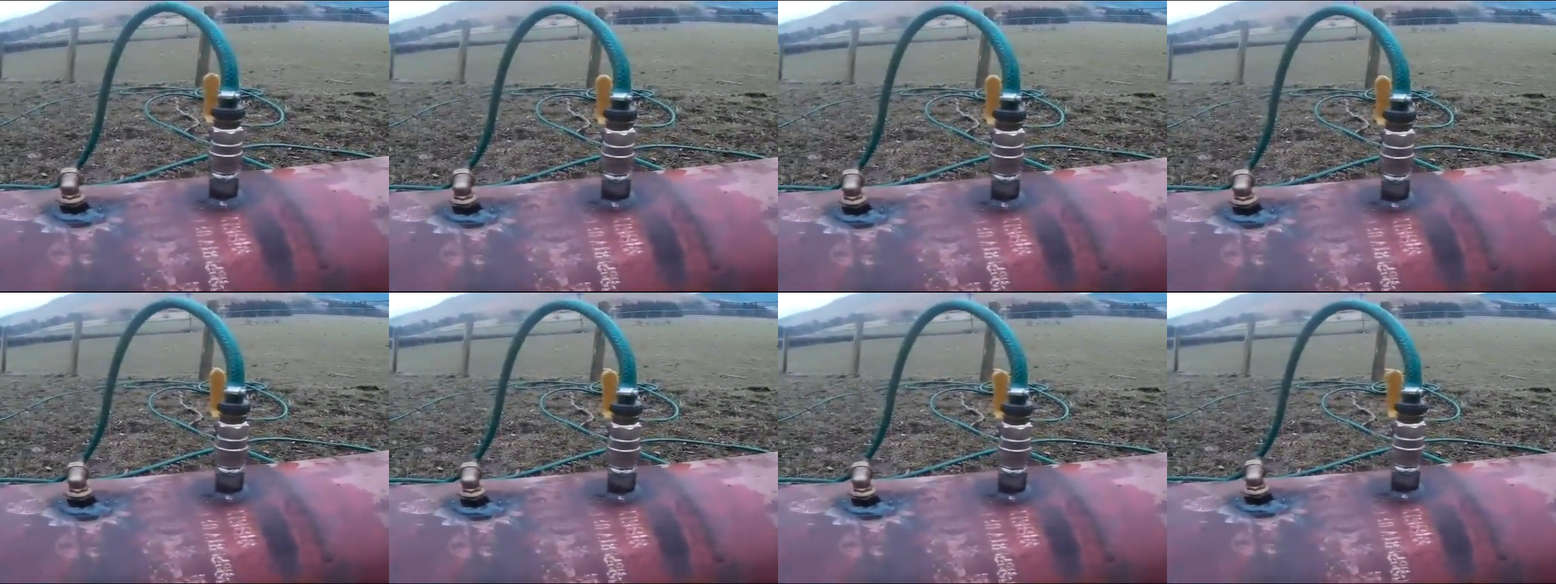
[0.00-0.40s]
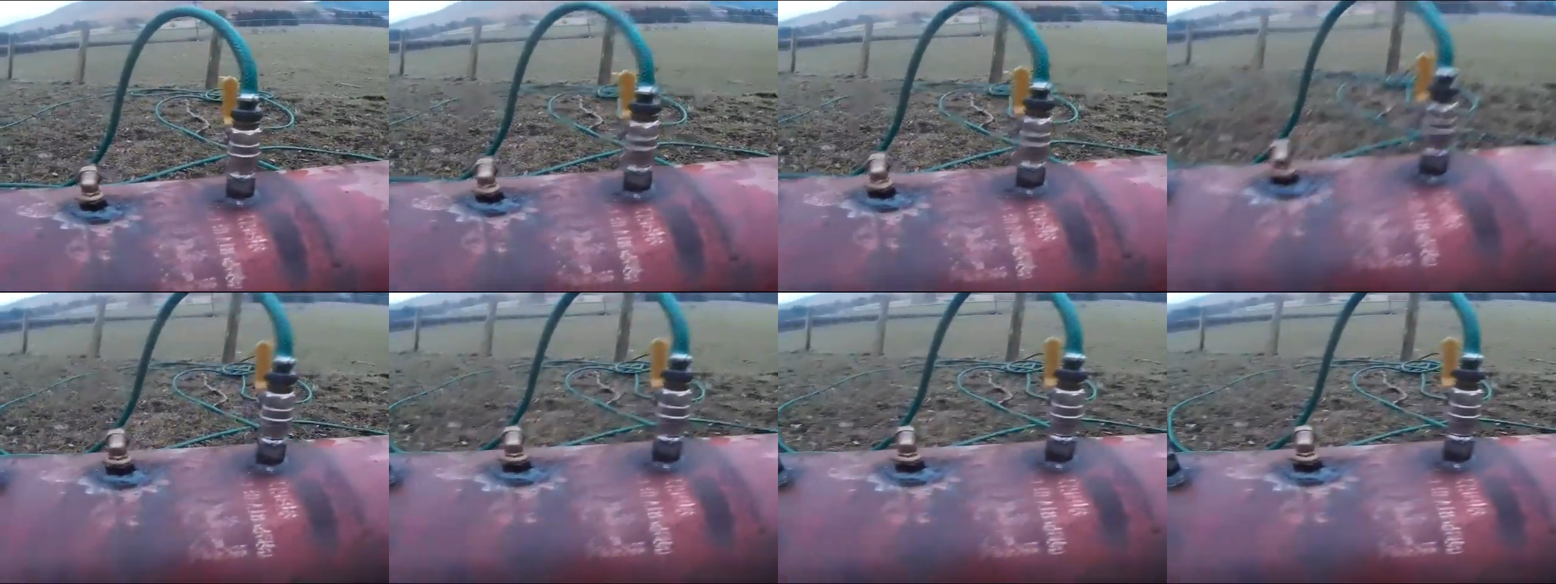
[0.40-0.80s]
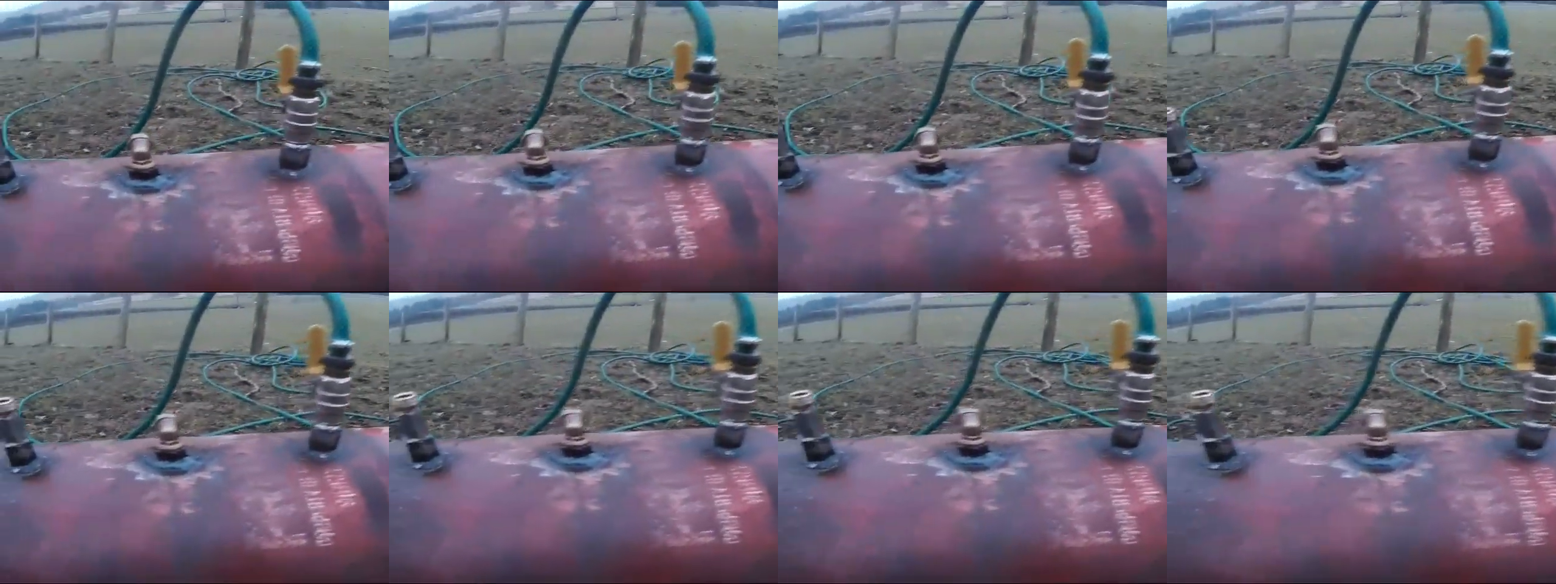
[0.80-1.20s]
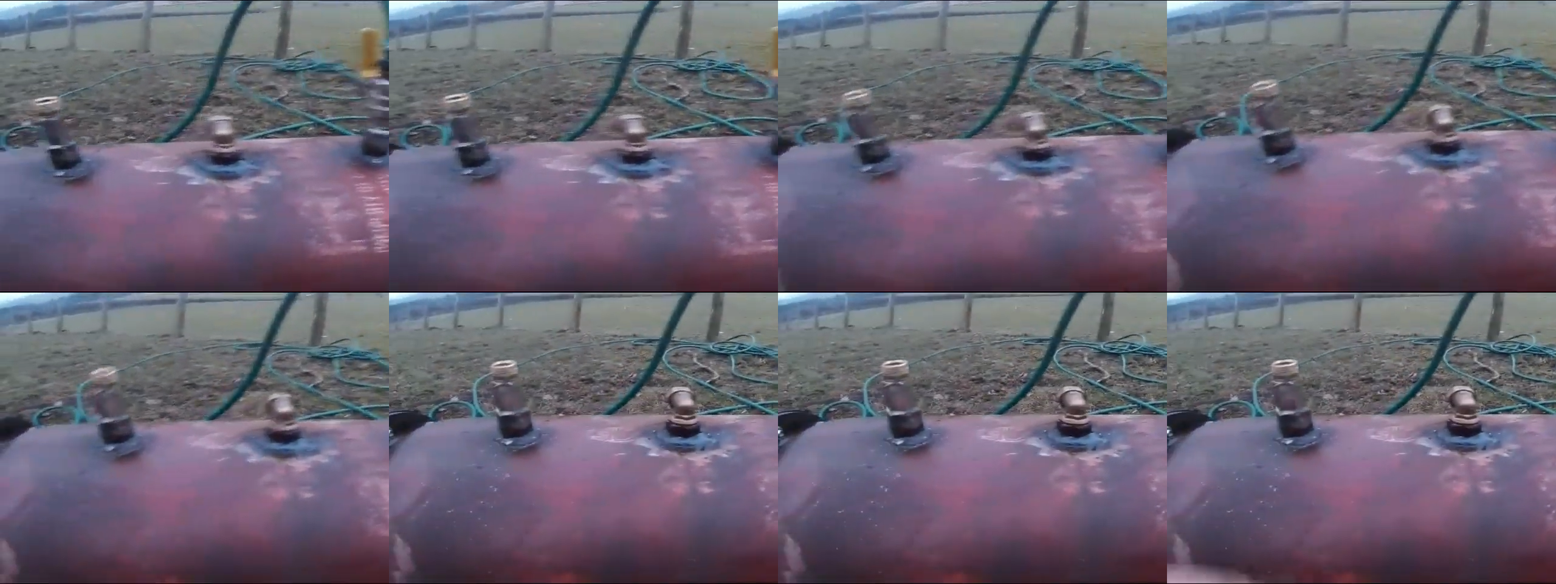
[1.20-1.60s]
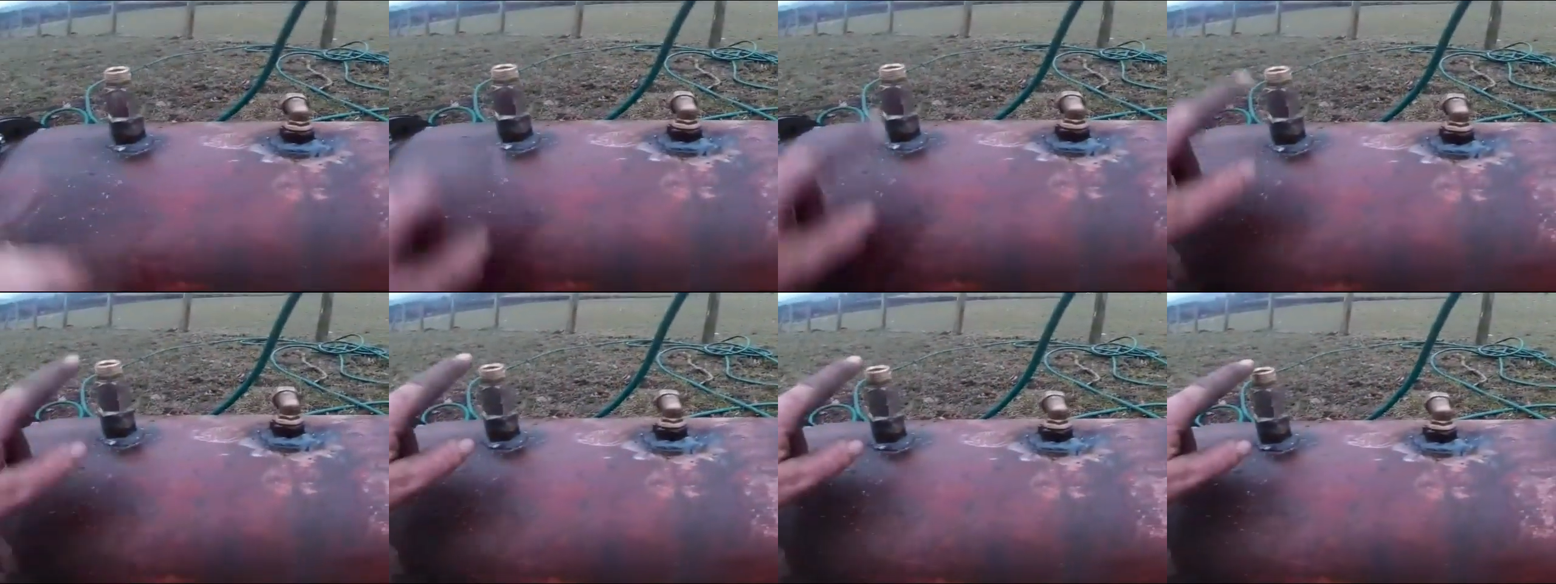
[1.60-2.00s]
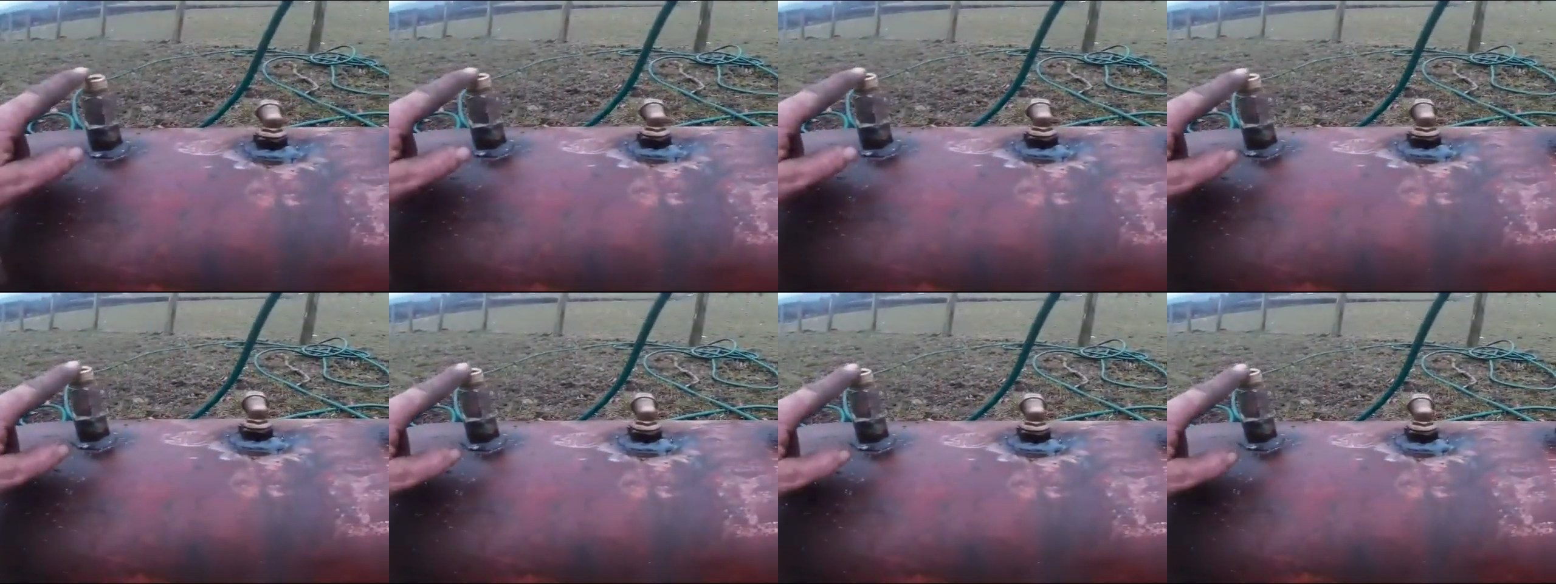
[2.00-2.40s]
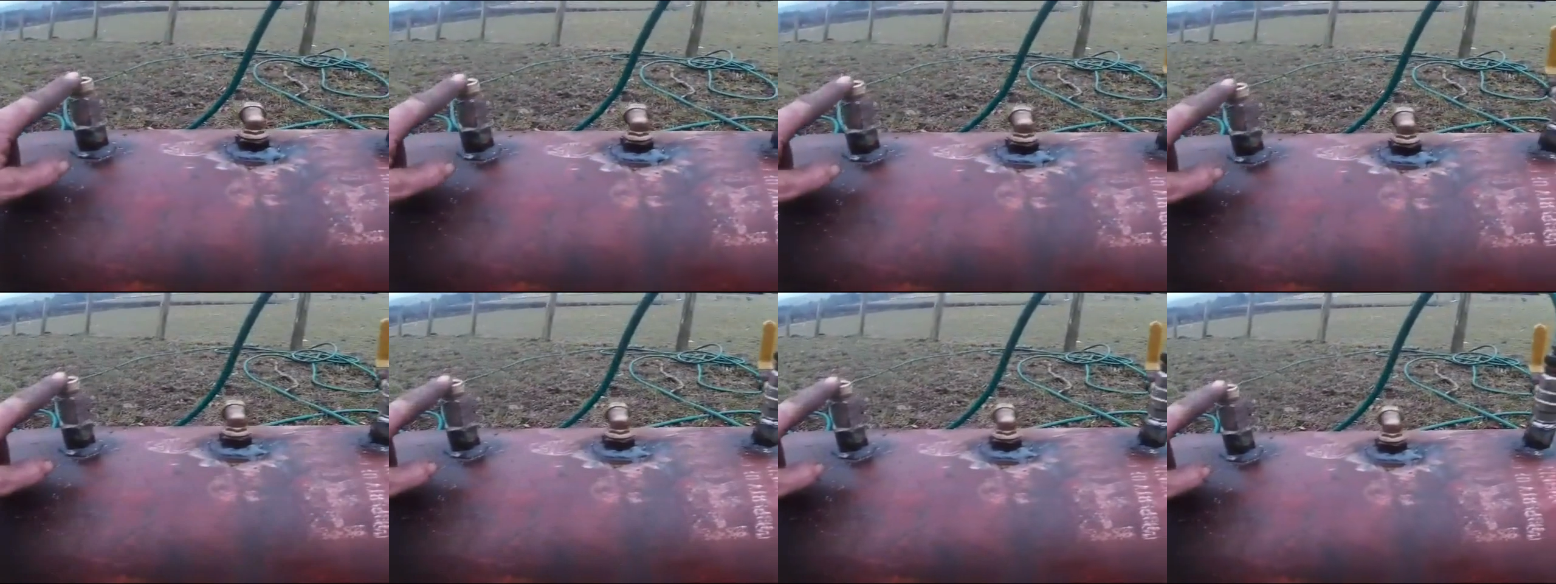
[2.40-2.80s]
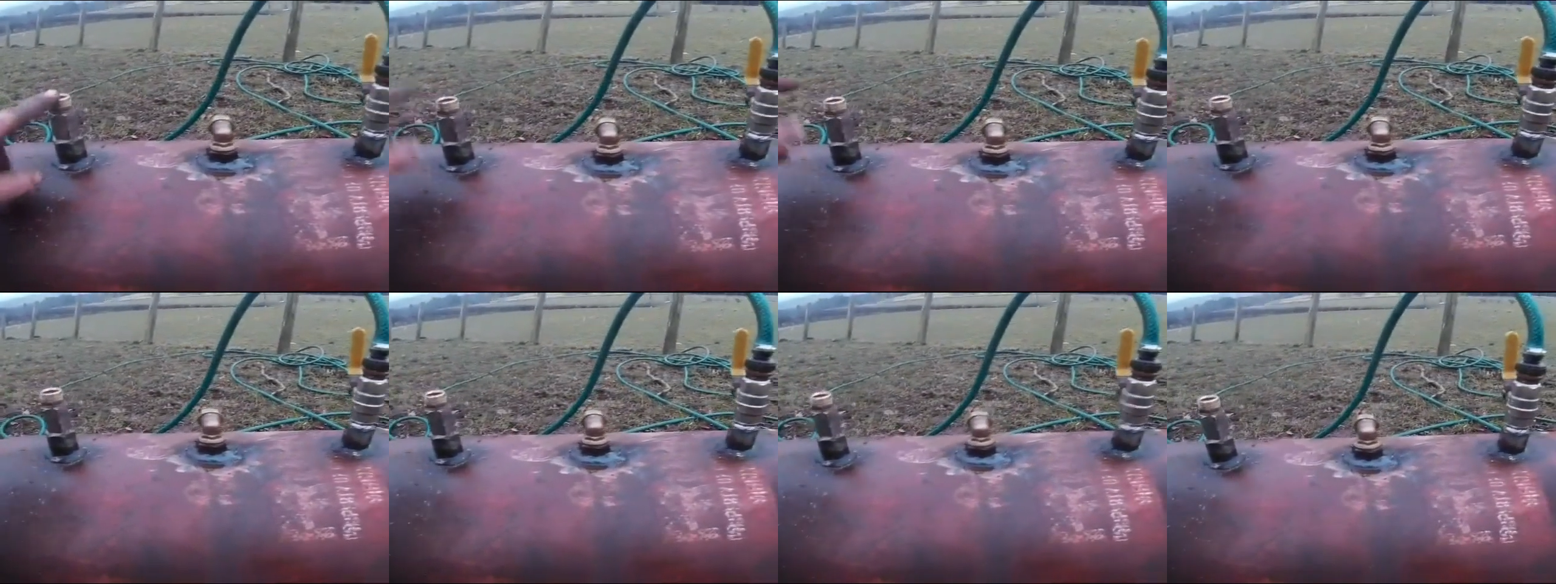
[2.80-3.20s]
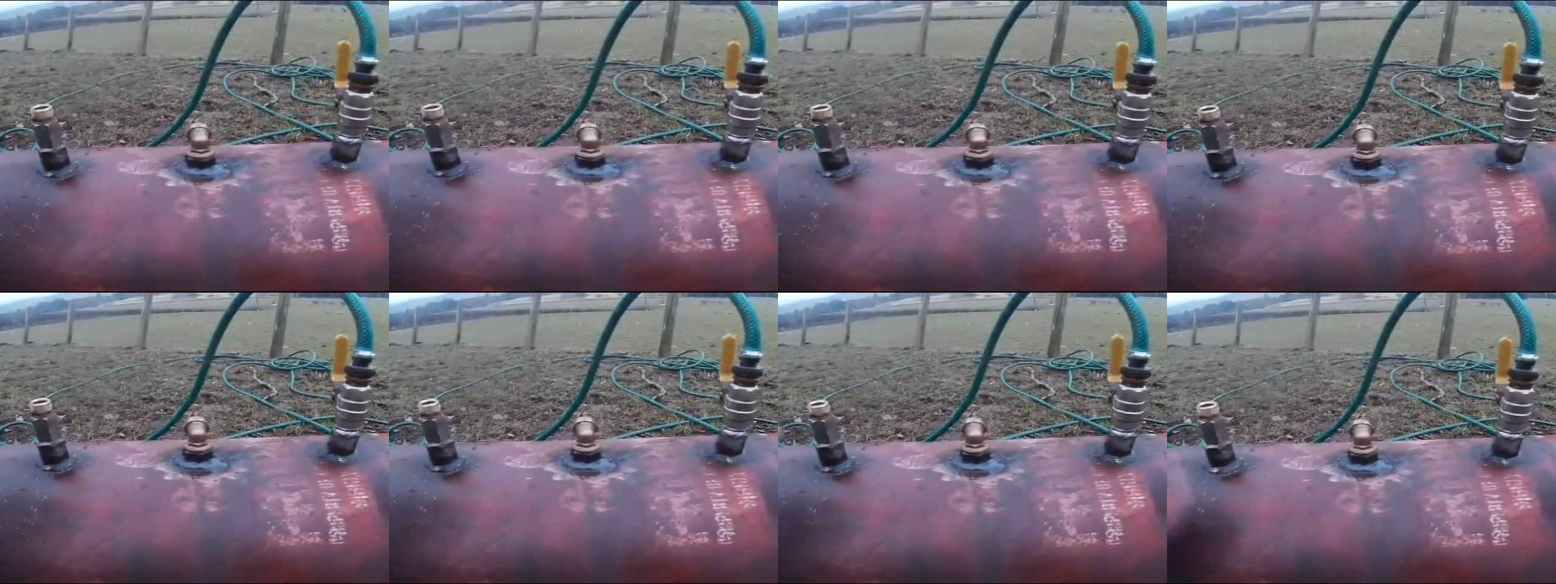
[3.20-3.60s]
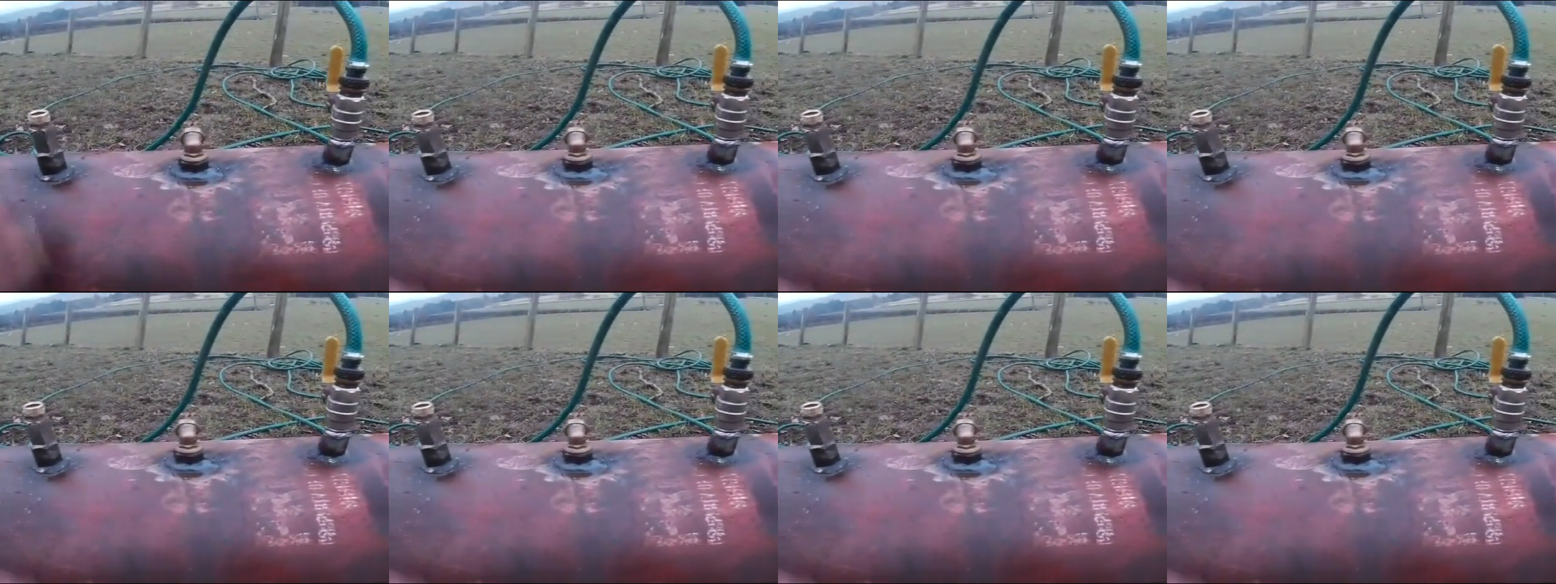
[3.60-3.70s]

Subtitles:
[unreadable: no face in view]